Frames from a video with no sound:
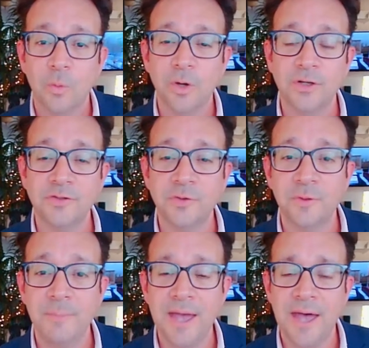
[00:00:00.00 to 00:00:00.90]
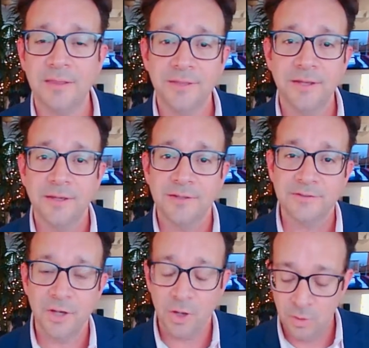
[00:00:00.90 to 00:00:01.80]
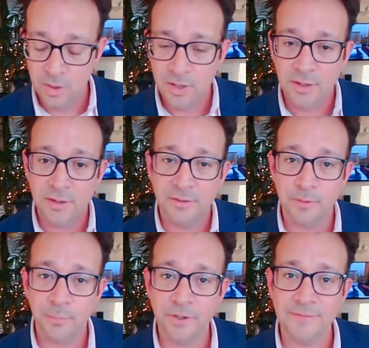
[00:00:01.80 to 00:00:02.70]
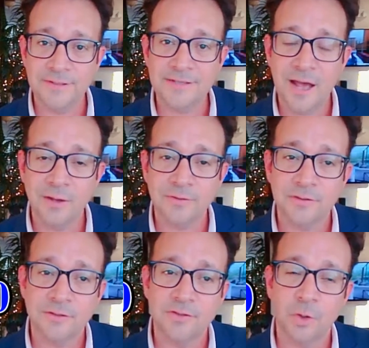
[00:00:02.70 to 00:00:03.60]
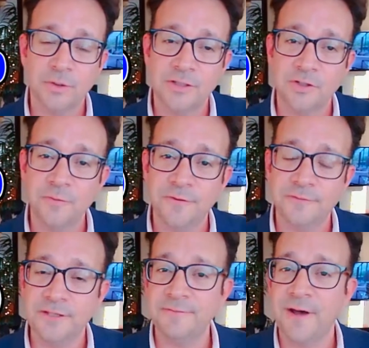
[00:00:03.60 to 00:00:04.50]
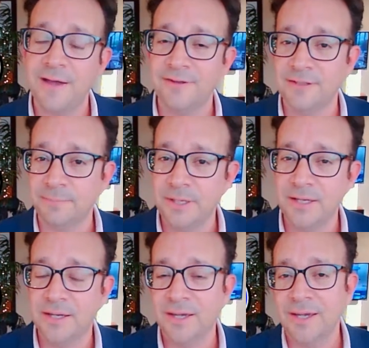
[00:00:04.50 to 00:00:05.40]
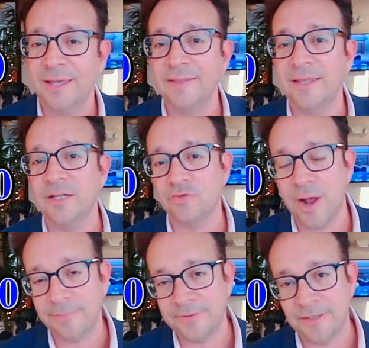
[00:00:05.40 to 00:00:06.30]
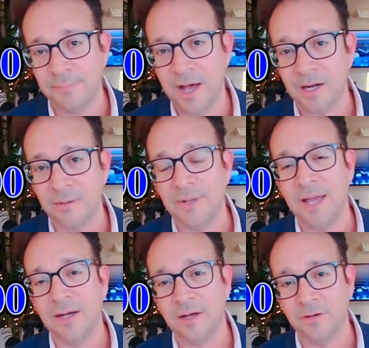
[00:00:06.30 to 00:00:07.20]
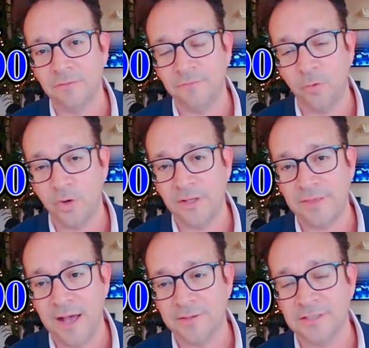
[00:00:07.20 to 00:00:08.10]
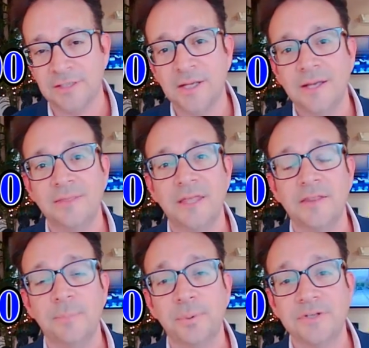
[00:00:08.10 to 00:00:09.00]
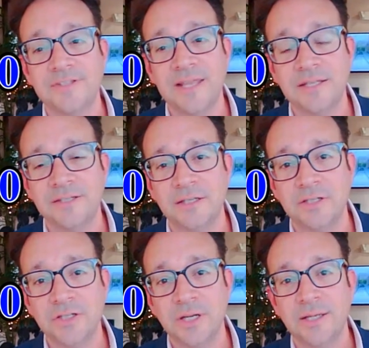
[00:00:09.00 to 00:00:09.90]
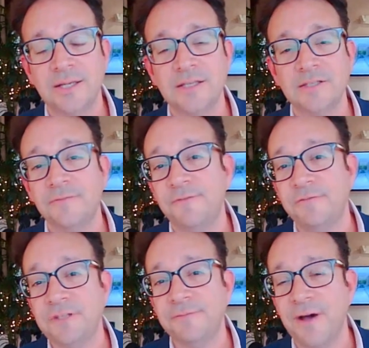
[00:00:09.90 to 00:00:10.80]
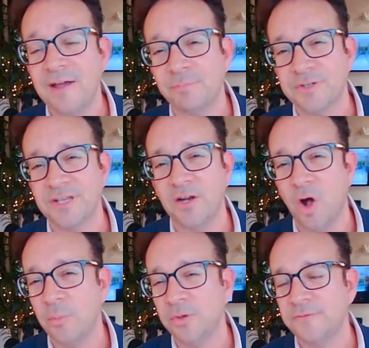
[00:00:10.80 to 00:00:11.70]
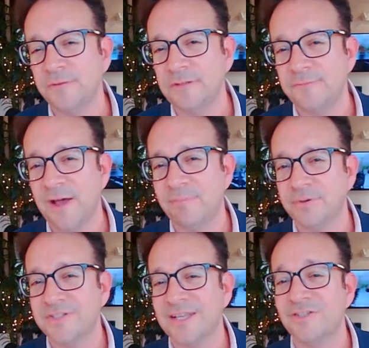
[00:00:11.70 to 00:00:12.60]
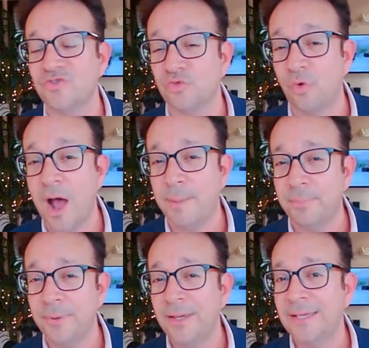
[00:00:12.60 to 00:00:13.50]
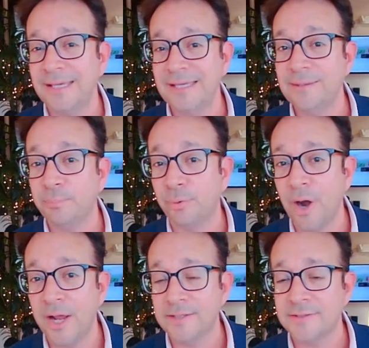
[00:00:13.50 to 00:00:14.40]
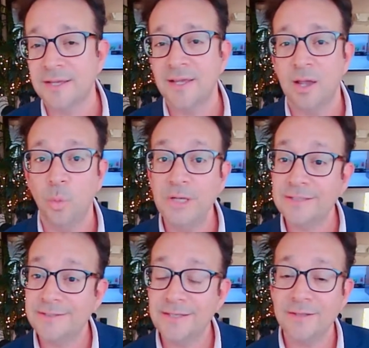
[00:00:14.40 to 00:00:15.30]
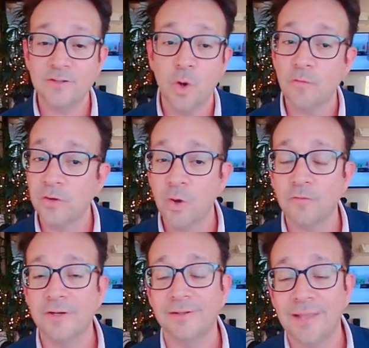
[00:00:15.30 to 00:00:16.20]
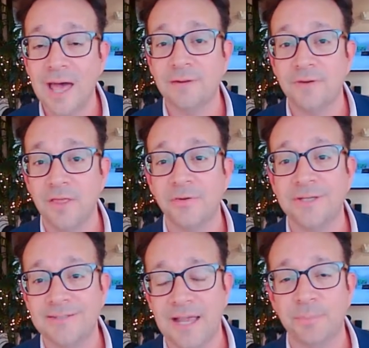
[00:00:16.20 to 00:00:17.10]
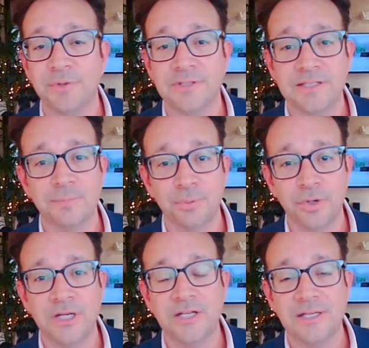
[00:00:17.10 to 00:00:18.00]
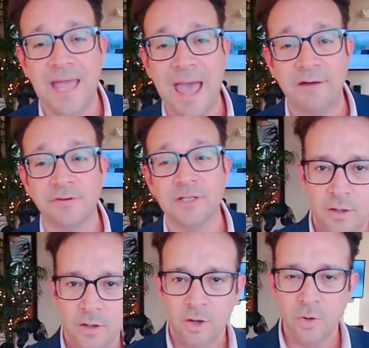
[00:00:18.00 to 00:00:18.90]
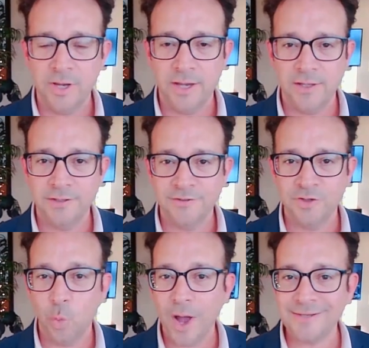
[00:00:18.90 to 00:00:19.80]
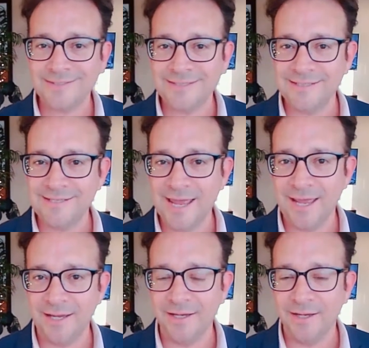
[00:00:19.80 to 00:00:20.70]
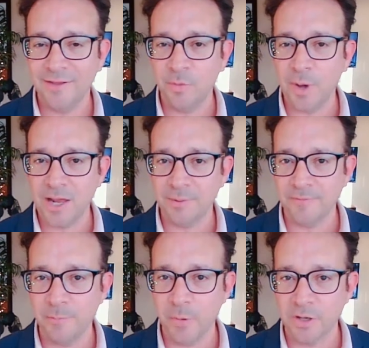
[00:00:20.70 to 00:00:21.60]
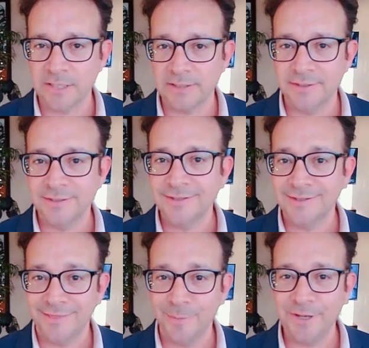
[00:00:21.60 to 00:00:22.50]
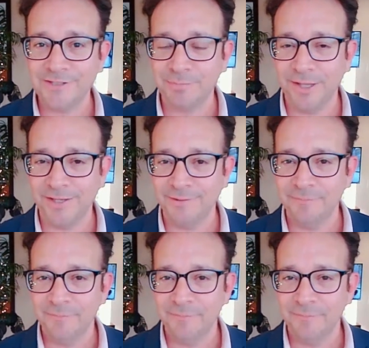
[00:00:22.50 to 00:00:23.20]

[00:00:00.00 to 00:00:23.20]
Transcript: we're going to do the math. So the previous house sold at $255,000 at the peak, and then it dropped to the bottom at $140,000. Then the percentage is 55%, almost 55% drop in price. And we can see this over and over in a lot of other examples. That's a pretty good average. Okay, so why is today the bottom market? Let me explain.